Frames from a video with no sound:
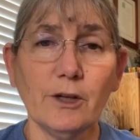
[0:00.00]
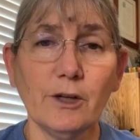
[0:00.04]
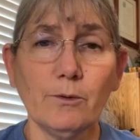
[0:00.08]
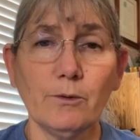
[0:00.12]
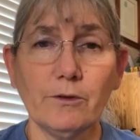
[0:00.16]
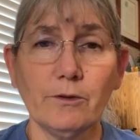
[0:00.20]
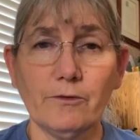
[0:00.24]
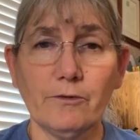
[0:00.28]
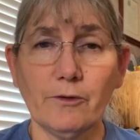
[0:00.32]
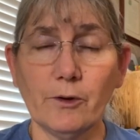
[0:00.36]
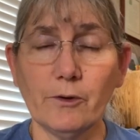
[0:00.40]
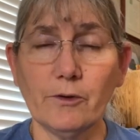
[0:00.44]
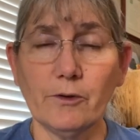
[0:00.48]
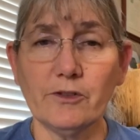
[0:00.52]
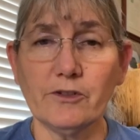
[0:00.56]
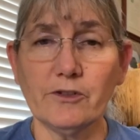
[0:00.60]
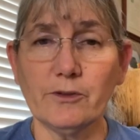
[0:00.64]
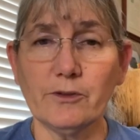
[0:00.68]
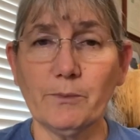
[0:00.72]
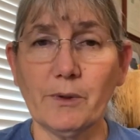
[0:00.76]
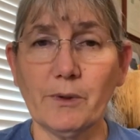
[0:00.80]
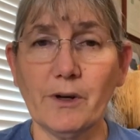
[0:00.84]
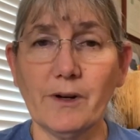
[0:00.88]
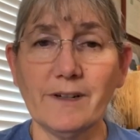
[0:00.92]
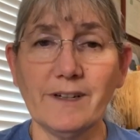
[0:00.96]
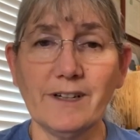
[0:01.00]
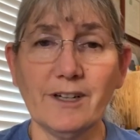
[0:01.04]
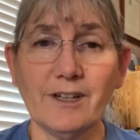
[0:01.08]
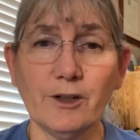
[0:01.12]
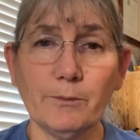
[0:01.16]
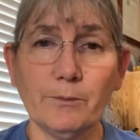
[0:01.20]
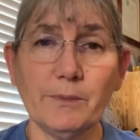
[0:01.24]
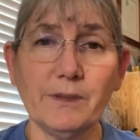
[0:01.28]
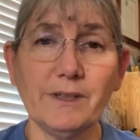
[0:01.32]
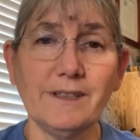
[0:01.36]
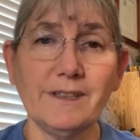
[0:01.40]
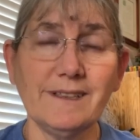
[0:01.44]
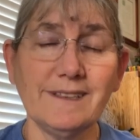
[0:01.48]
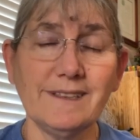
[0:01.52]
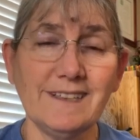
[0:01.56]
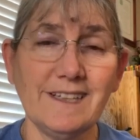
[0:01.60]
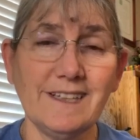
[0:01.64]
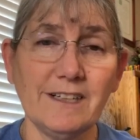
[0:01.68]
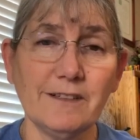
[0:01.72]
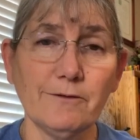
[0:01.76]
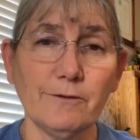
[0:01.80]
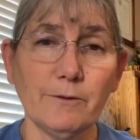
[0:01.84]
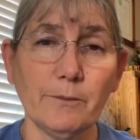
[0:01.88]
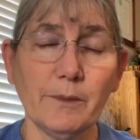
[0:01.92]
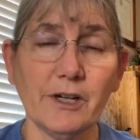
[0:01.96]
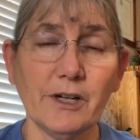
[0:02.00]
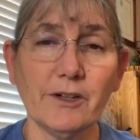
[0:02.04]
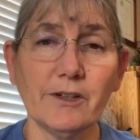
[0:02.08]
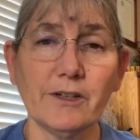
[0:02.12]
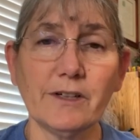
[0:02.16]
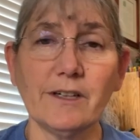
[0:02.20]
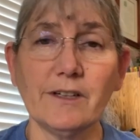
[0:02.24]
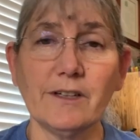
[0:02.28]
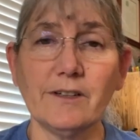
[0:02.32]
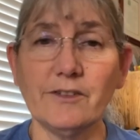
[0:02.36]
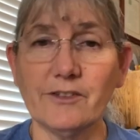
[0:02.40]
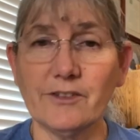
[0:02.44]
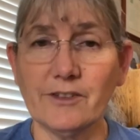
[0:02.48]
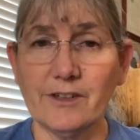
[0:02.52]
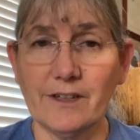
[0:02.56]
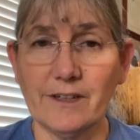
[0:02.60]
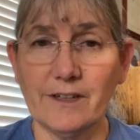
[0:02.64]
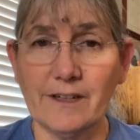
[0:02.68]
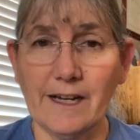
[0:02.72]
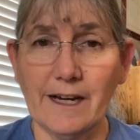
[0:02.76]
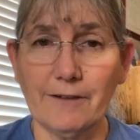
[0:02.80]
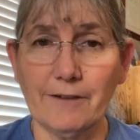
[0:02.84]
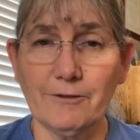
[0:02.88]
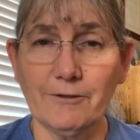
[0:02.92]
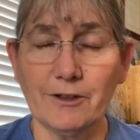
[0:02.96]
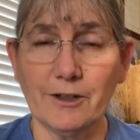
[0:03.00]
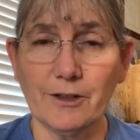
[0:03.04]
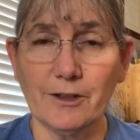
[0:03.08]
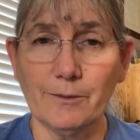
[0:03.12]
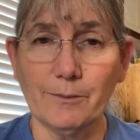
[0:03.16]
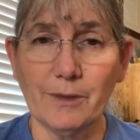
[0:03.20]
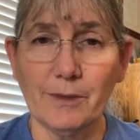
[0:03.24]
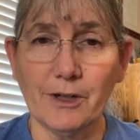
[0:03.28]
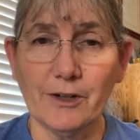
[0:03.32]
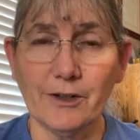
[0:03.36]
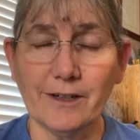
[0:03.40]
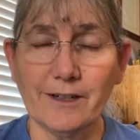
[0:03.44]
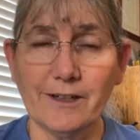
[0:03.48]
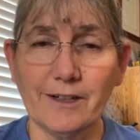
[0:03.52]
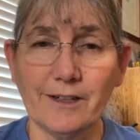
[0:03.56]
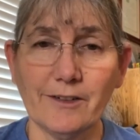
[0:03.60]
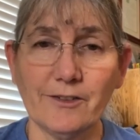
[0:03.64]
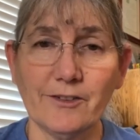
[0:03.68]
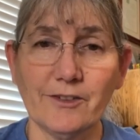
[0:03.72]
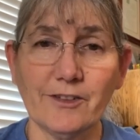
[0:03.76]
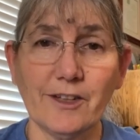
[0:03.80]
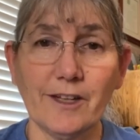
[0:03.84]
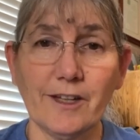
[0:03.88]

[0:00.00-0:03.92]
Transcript: would focus upon helping Native Americans and African Americans.